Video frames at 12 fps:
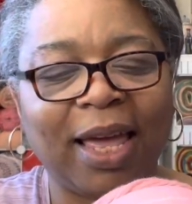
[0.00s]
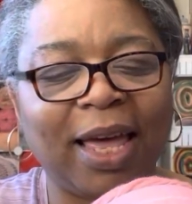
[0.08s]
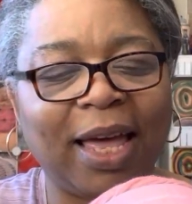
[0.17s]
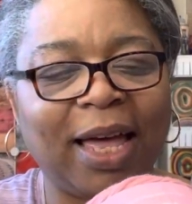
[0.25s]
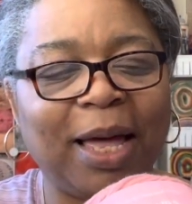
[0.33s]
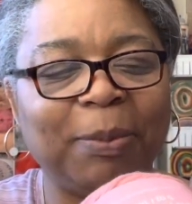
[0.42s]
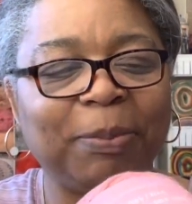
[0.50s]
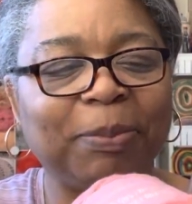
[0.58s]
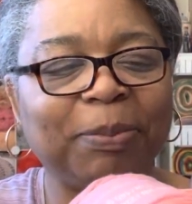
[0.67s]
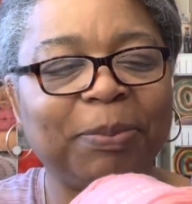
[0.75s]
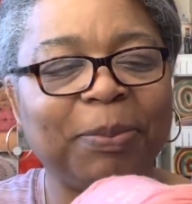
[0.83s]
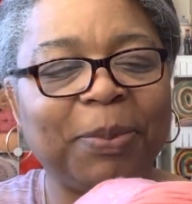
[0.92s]
Um,
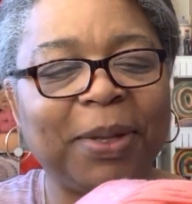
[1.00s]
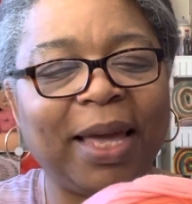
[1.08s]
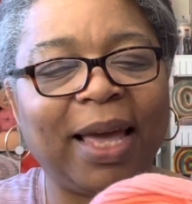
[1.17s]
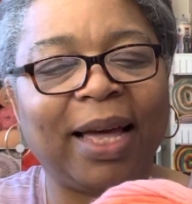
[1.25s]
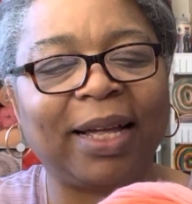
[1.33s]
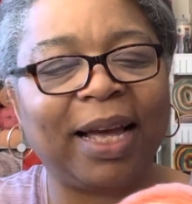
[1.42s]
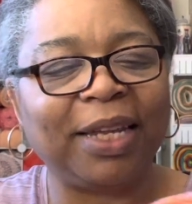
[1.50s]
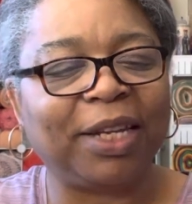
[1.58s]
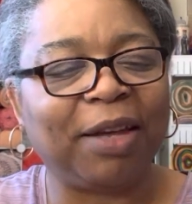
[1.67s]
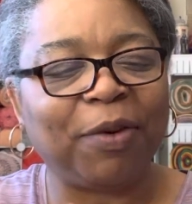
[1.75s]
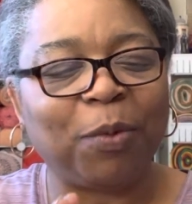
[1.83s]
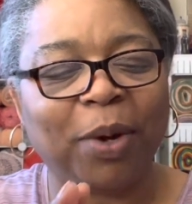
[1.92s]
yeah, I
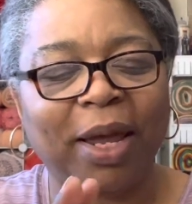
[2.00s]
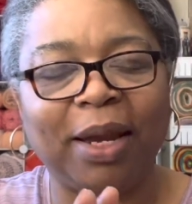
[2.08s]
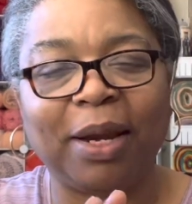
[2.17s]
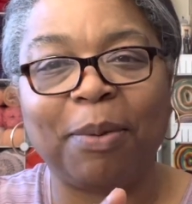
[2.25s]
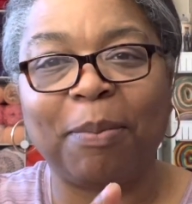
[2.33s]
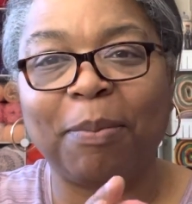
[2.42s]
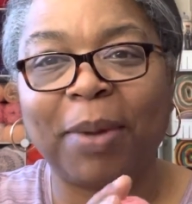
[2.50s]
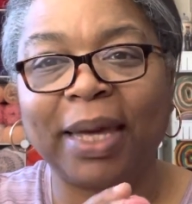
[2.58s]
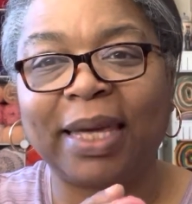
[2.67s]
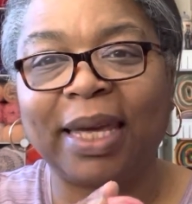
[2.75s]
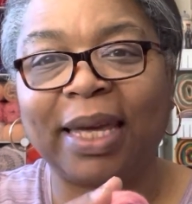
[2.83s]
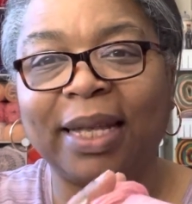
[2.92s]
love it when my
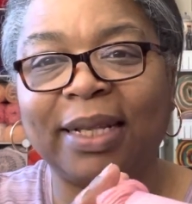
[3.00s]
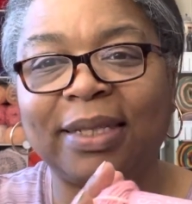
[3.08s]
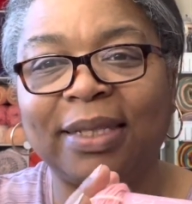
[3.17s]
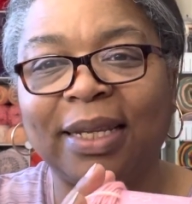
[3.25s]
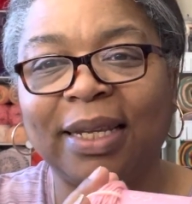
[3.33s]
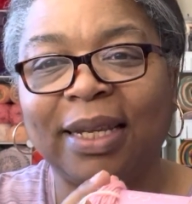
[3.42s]
kids